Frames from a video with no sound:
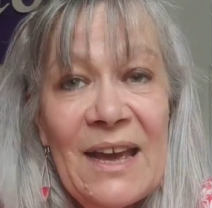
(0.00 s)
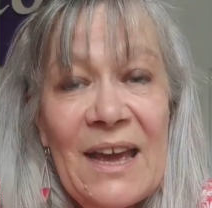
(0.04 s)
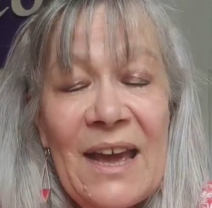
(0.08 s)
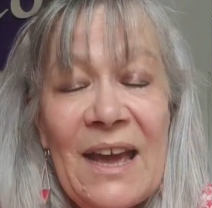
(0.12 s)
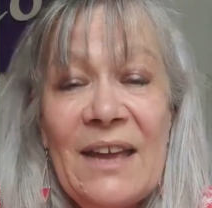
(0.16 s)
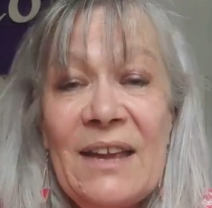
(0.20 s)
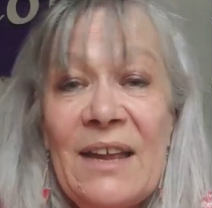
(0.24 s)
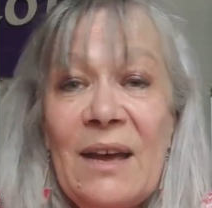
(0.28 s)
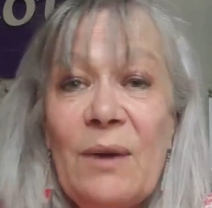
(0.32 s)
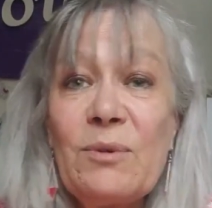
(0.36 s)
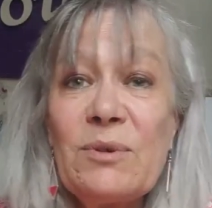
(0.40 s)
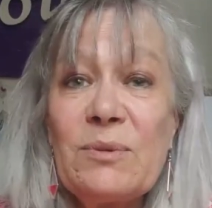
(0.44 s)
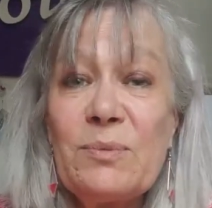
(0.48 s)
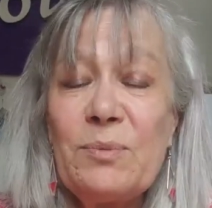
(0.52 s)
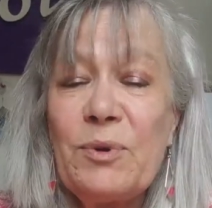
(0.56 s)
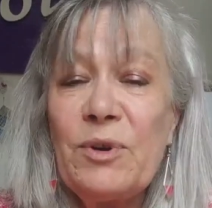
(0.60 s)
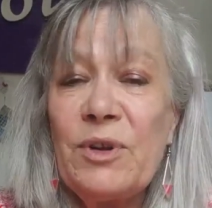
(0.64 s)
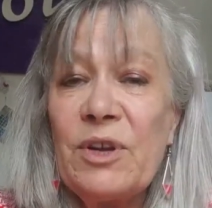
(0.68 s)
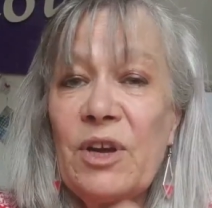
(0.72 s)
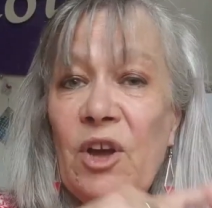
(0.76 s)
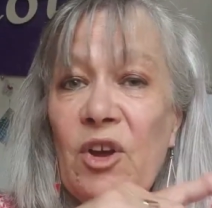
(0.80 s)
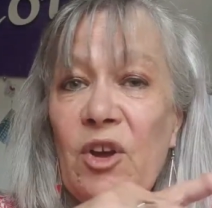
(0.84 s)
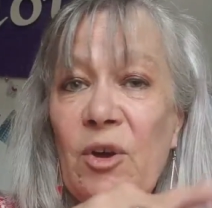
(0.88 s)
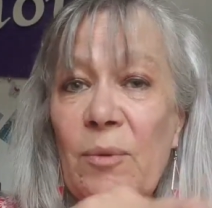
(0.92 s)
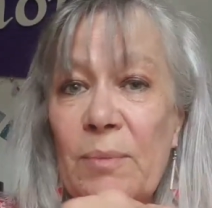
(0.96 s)
and I was
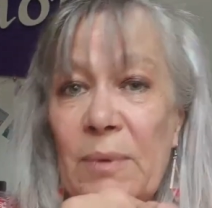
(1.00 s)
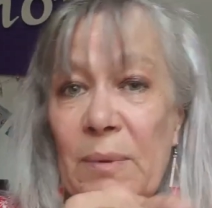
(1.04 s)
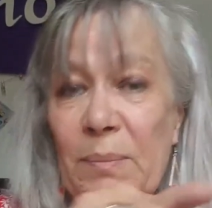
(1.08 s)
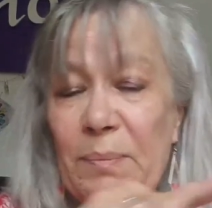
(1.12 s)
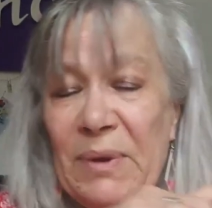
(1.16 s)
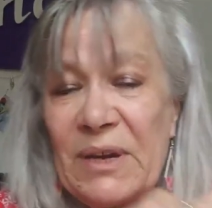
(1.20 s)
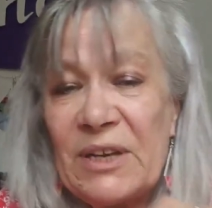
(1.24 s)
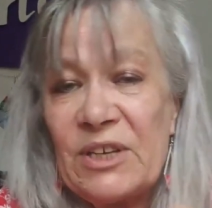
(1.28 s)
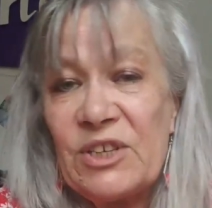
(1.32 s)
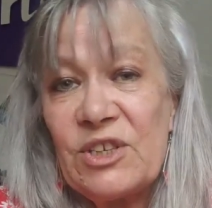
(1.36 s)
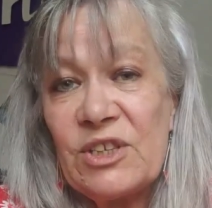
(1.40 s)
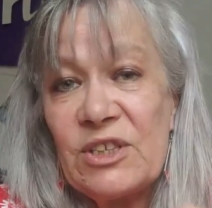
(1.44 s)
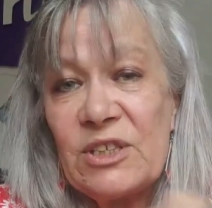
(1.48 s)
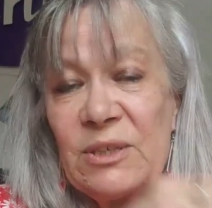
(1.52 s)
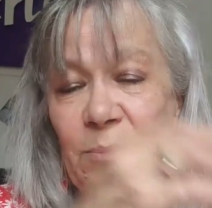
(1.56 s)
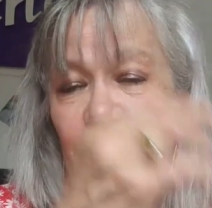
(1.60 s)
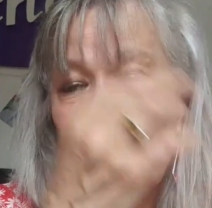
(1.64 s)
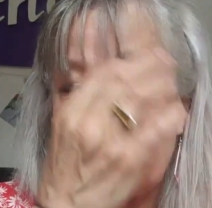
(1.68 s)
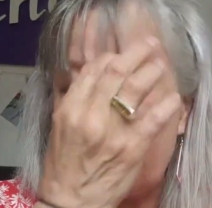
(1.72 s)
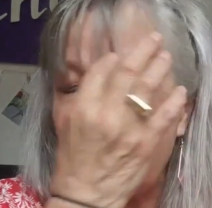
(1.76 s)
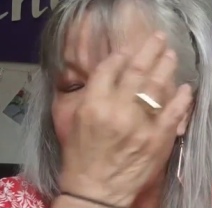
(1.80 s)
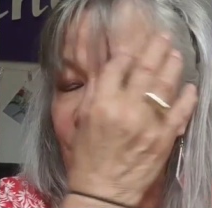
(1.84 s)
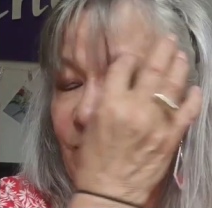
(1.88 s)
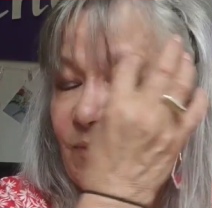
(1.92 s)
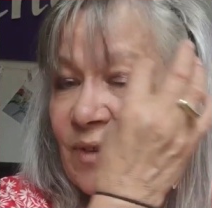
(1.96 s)
putting a couple of pictures up
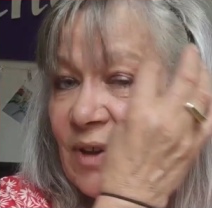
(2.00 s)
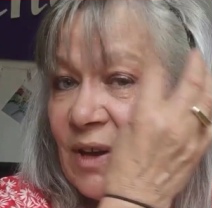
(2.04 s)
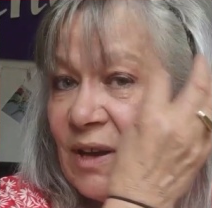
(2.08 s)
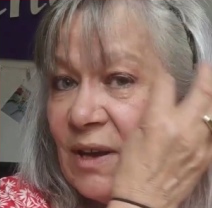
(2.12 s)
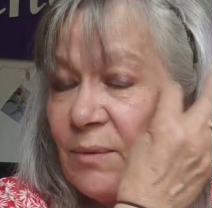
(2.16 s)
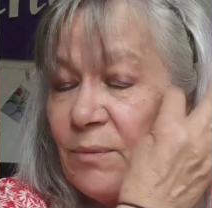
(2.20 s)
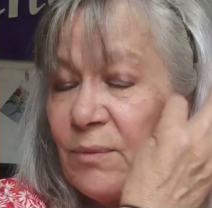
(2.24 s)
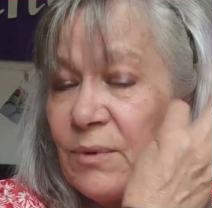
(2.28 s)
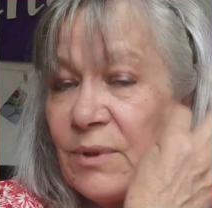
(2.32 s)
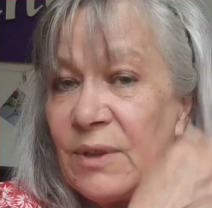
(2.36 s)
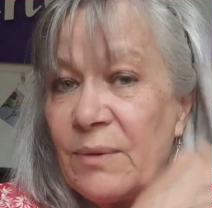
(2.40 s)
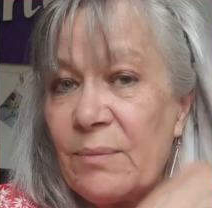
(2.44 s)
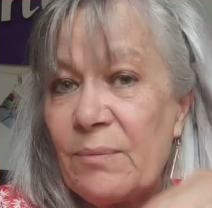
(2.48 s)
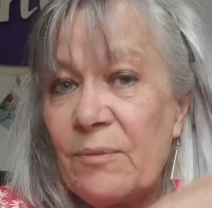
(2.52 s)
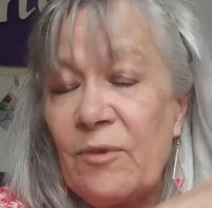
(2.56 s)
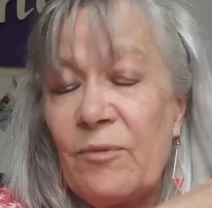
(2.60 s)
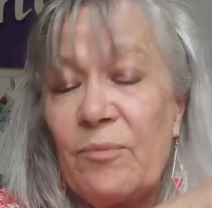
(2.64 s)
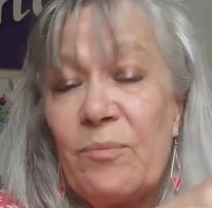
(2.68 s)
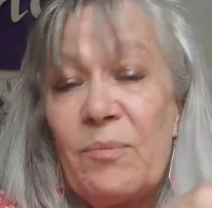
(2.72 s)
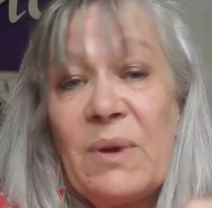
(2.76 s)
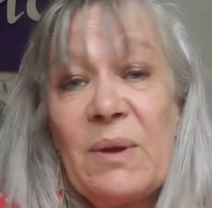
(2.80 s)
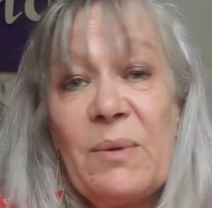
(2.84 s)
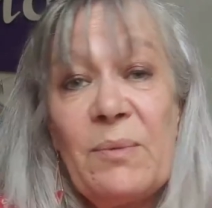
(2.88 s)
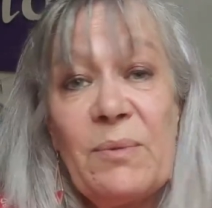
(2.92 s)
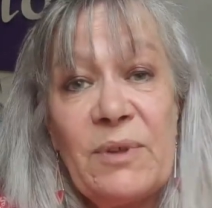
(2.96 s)
of
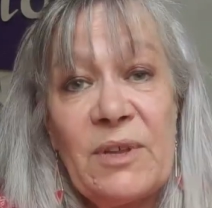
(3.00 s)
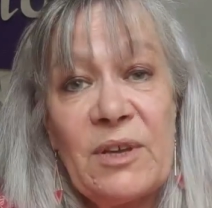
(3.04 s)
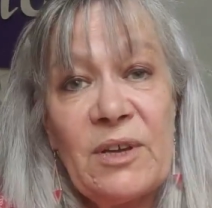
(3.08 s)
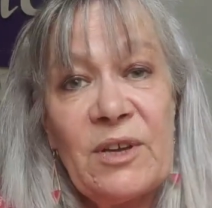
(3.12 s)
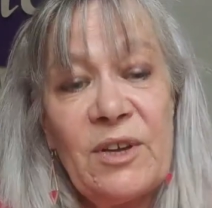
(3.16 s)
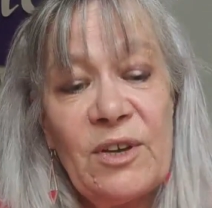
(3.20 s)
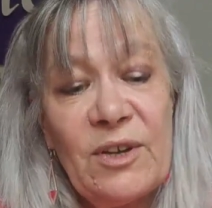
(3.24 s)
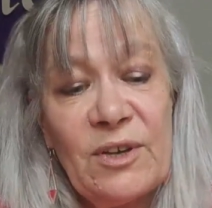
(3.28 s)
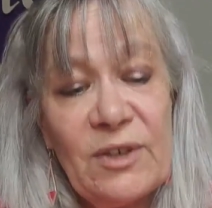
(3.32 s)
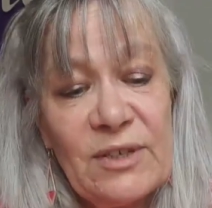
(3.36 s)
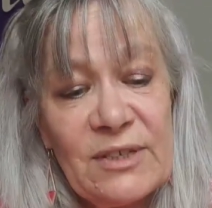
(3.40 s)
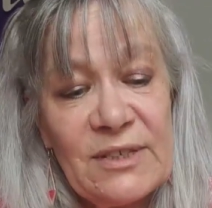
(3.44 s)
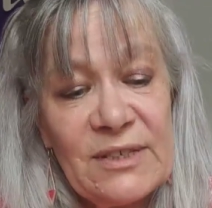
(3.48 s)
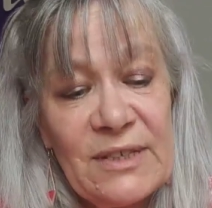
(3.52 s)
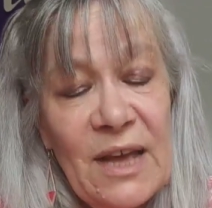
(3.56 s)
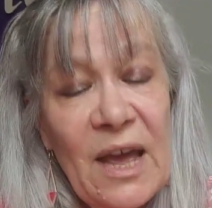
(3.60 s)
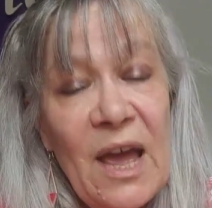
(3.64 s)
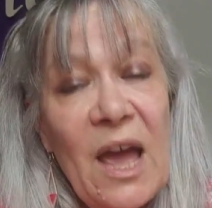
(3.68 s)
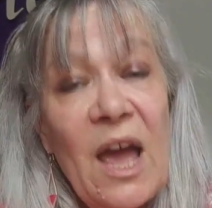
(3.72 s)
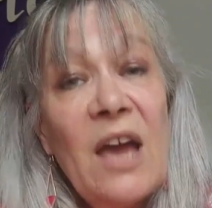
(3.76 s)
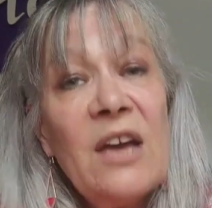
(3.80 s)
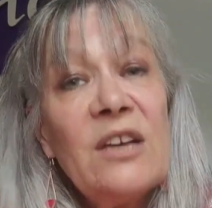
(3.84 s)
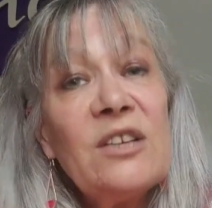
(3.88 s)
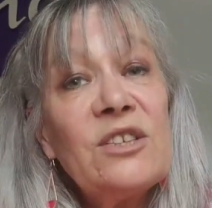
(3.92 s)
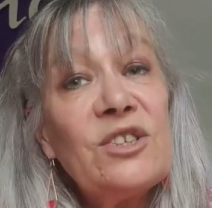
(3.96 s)
me with the girls.
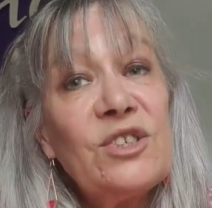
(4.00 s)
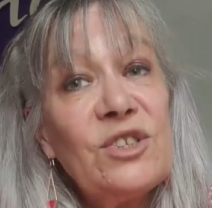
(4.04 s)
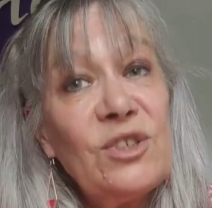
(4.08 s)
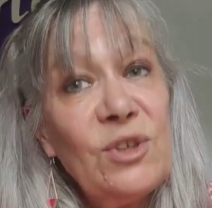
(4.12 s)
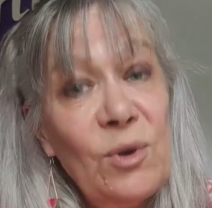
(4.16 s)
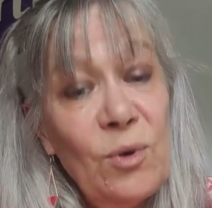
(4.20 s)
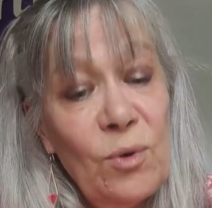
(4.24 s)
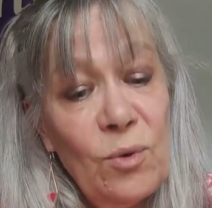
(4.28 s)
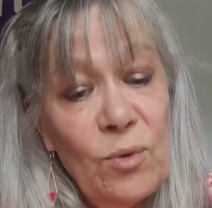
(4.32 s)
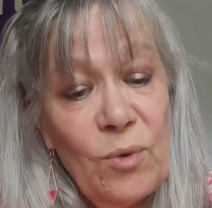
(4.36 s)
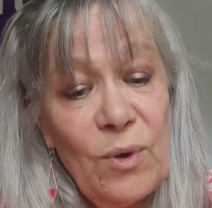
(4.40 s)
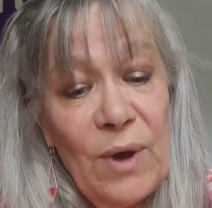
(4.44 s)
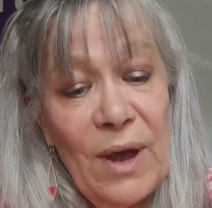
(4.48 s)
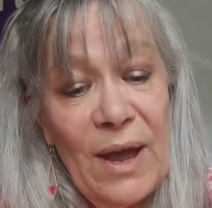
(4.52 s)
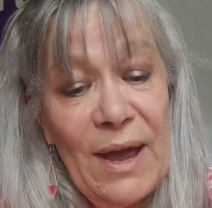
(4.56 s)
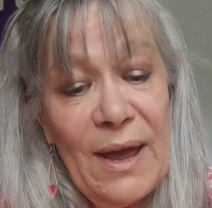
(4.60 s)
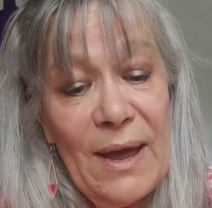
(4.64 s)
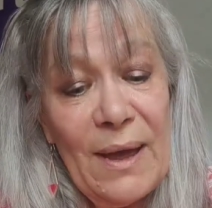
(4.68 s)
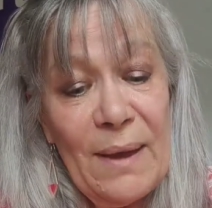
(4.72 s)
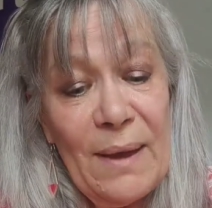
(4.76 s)
So